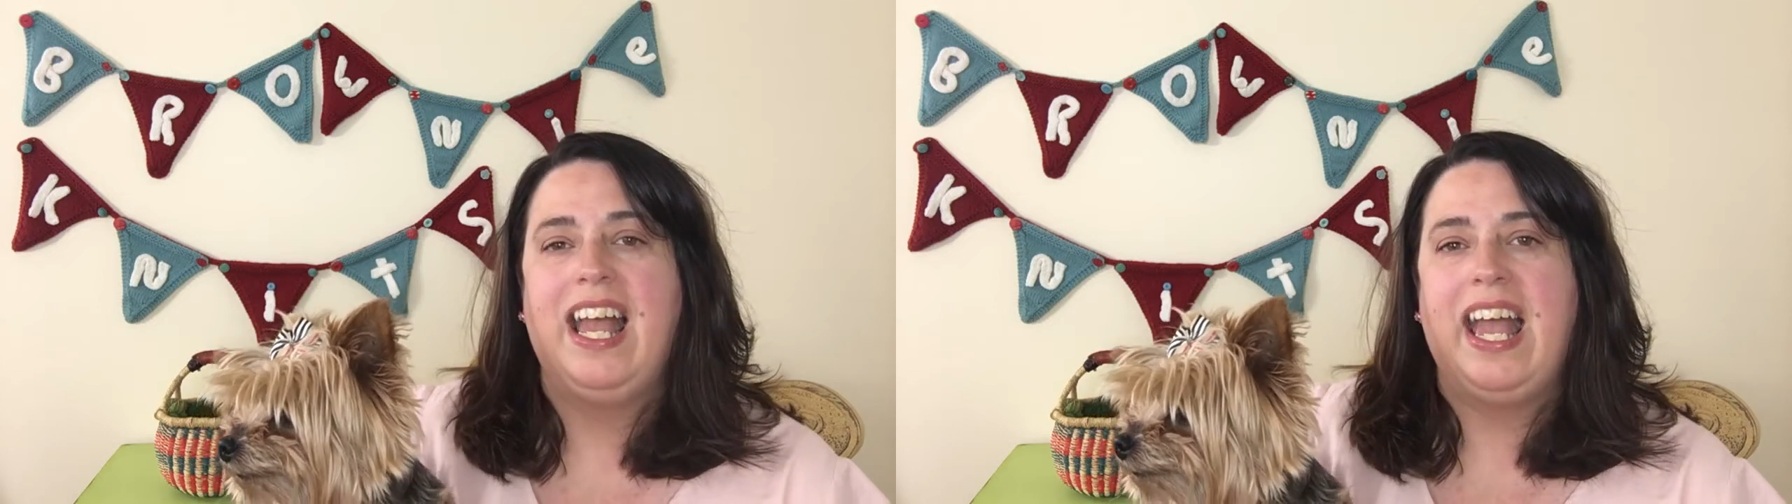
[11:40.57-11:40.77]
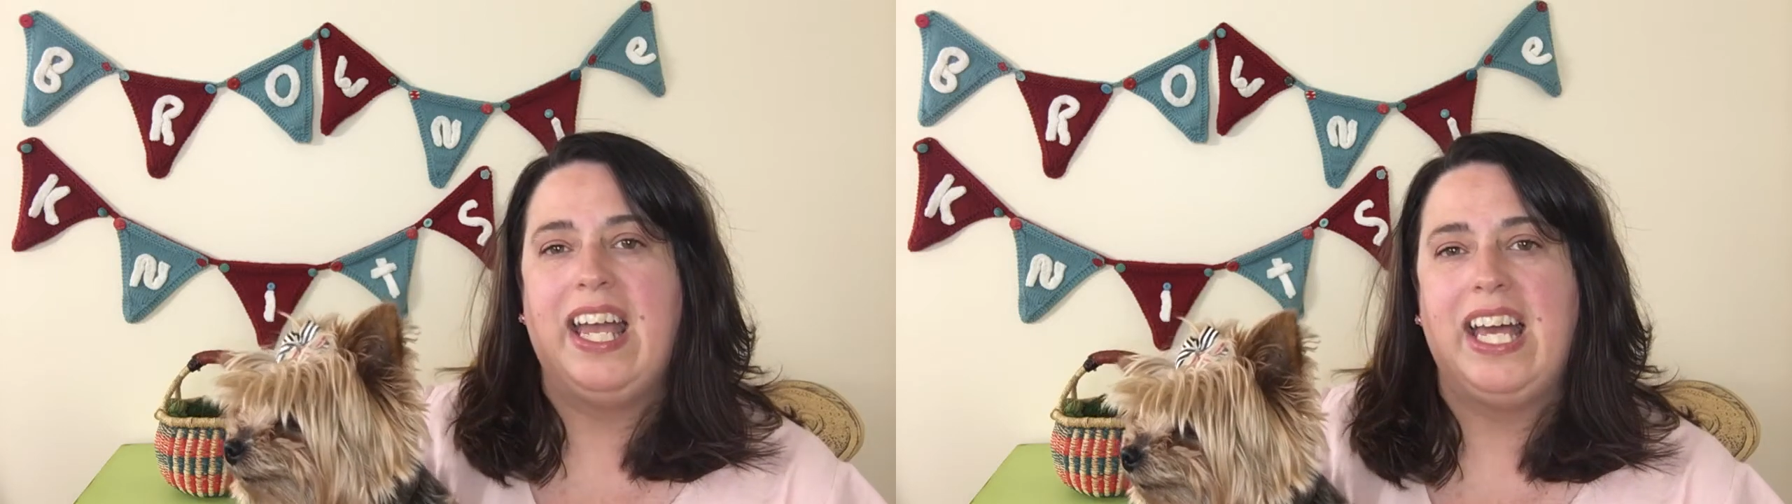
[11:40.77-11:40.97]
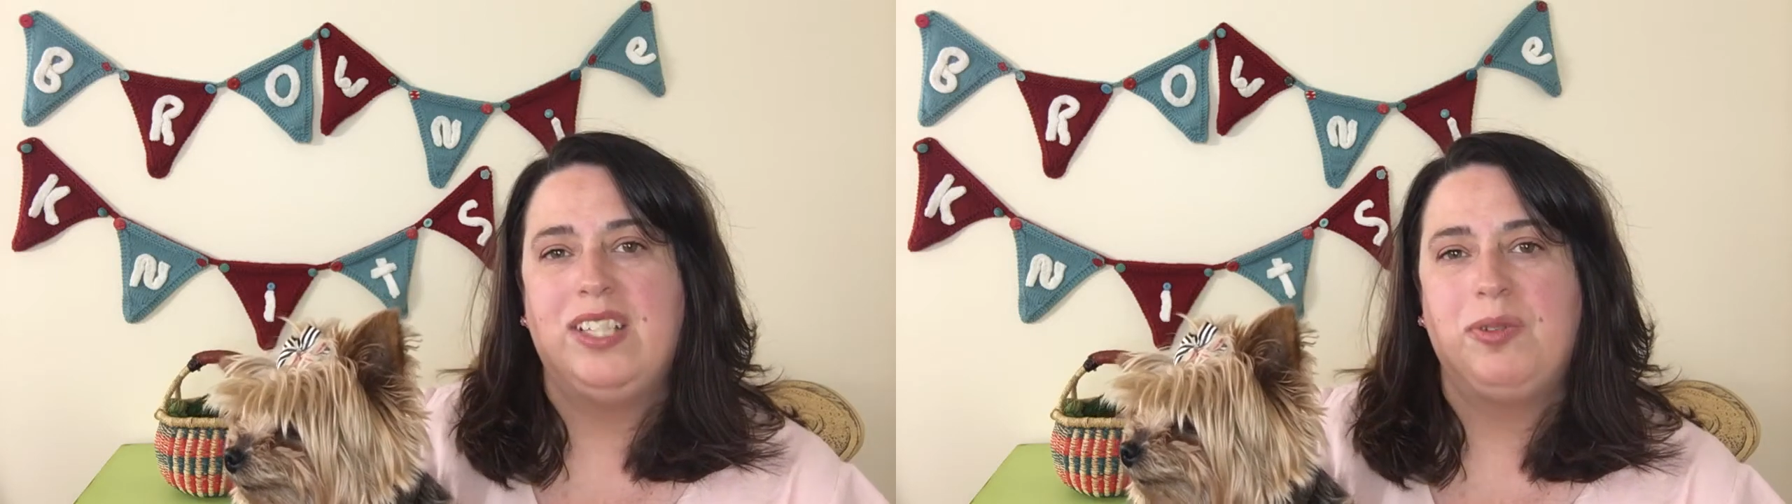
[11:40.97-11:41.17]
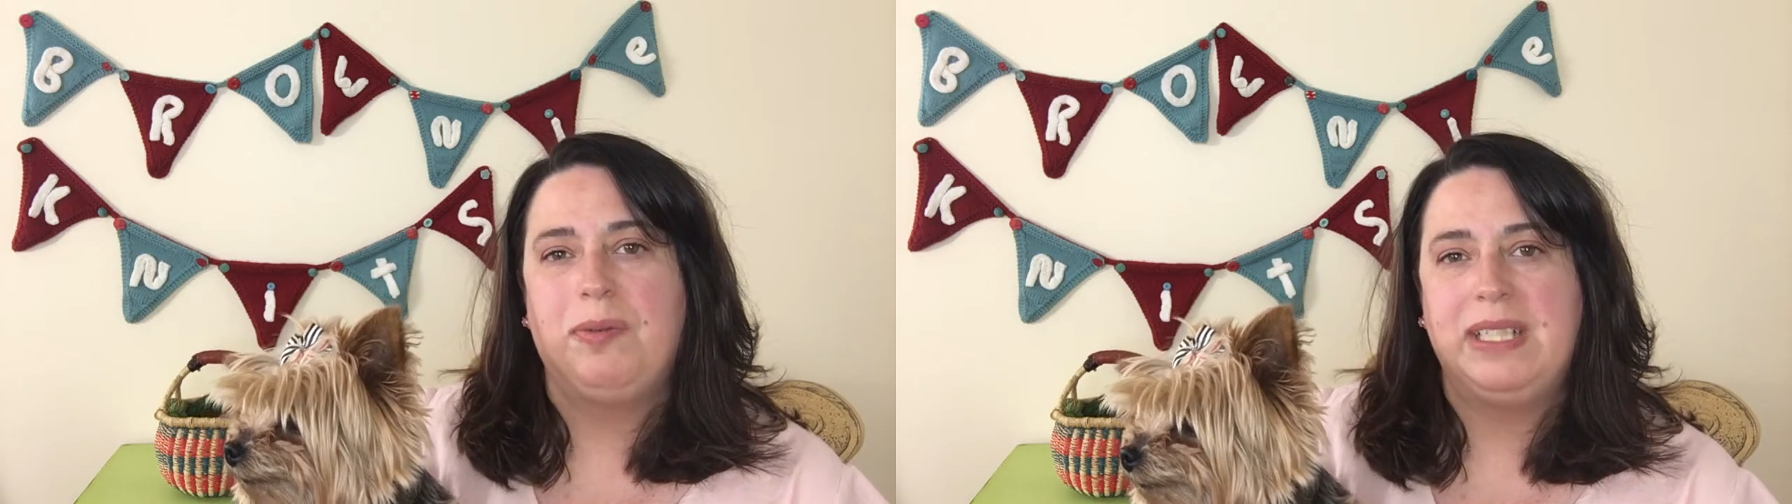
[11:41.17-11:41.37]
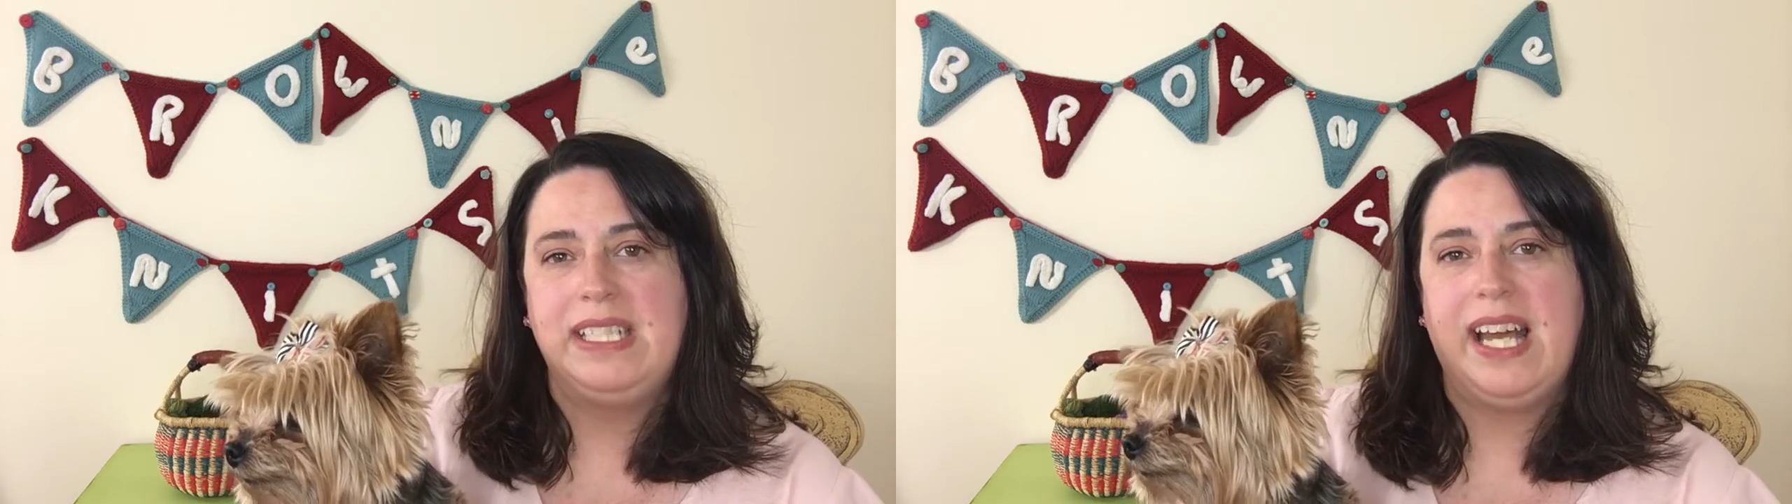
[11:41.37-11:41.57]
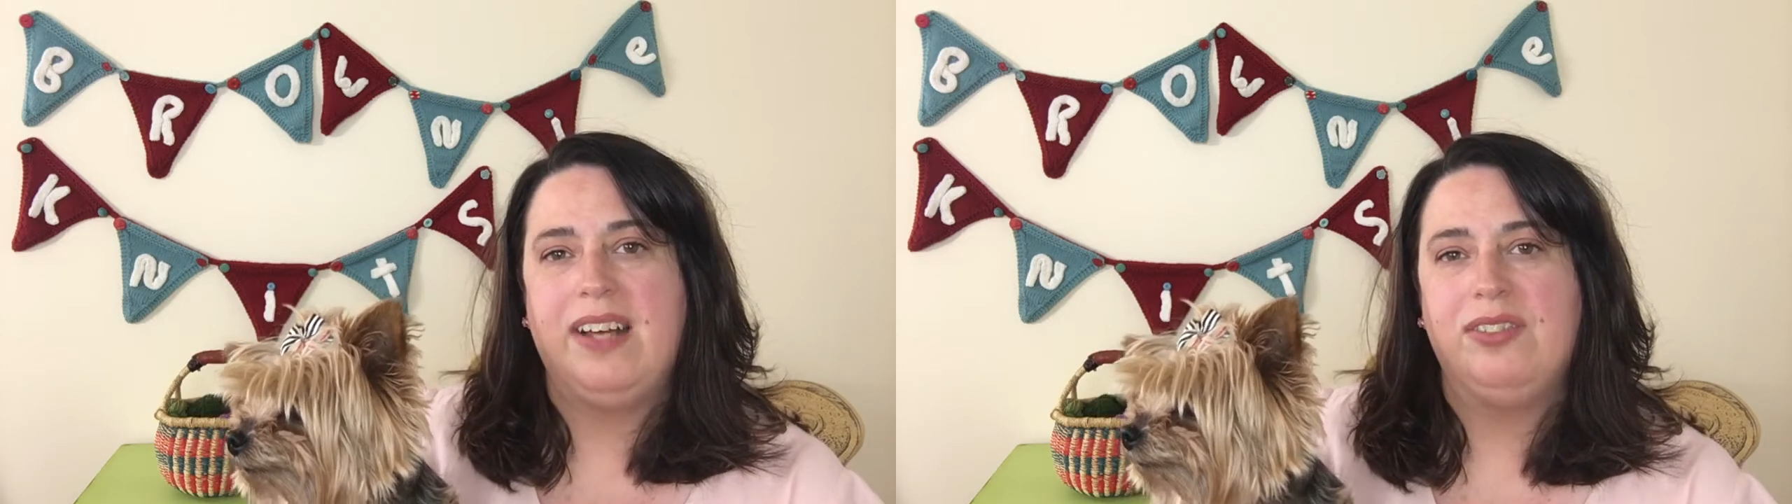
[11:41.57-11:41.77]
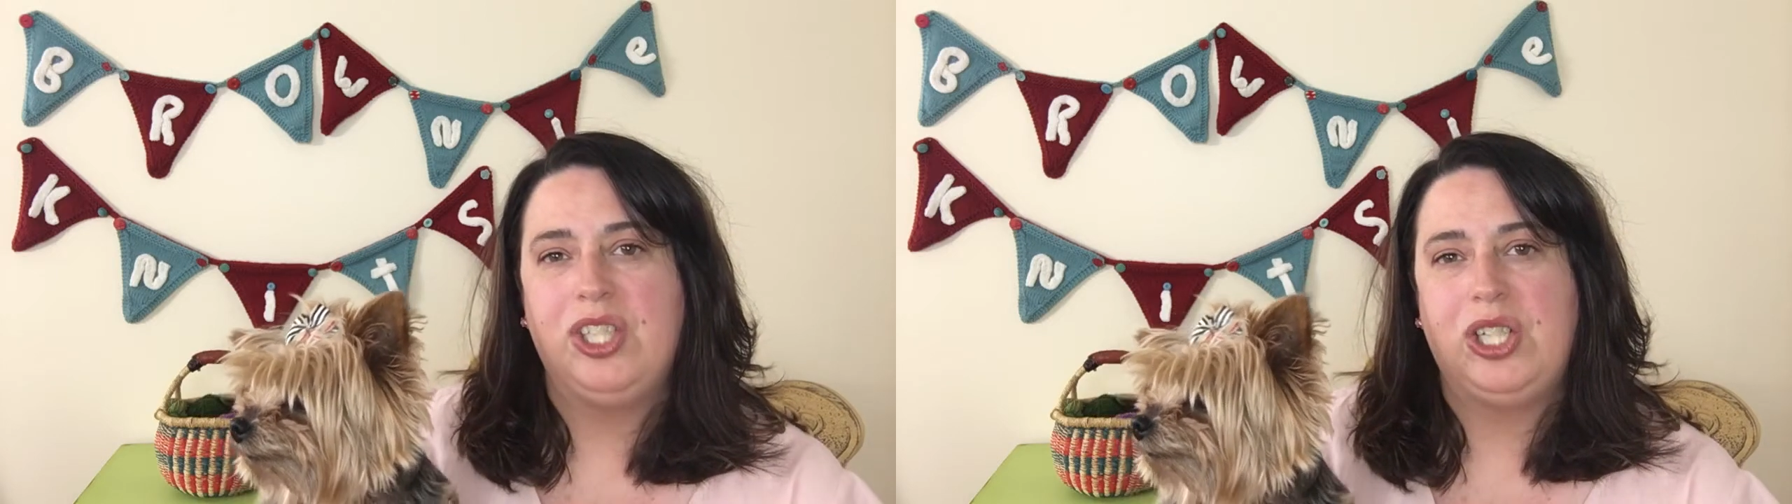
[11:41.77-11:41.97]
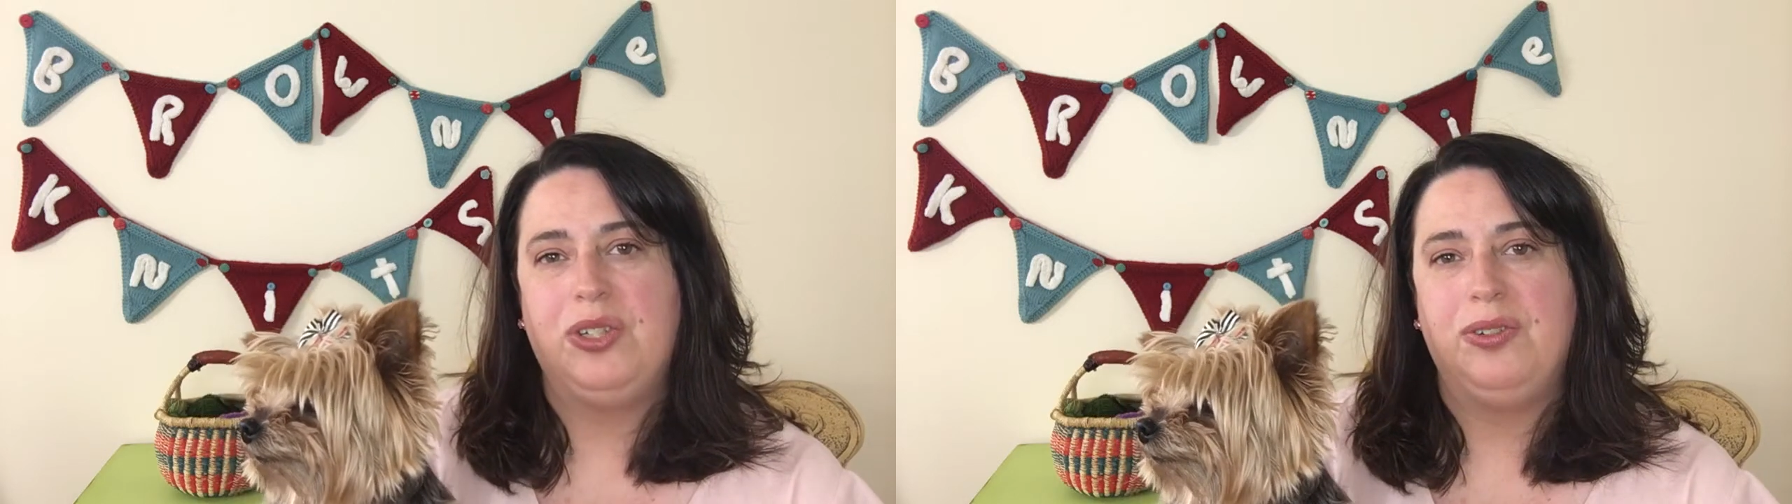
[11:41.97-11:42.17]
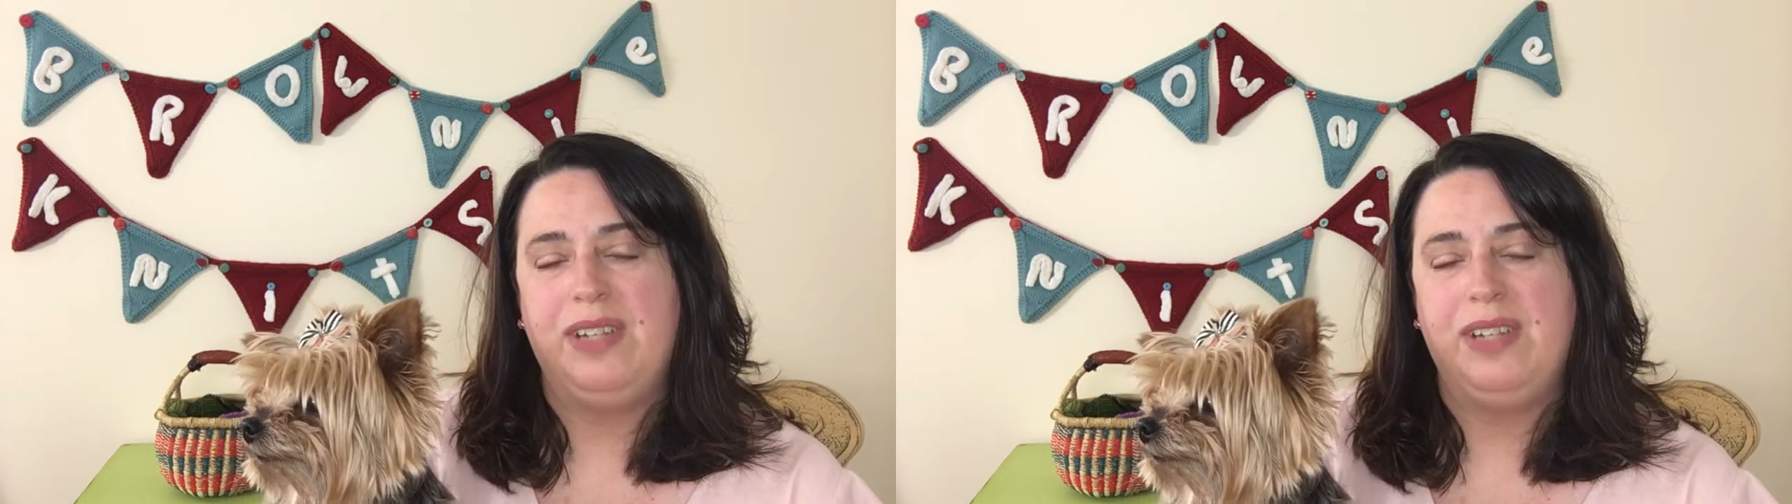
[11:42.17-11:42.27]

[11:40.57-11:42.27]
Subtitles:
And we went down to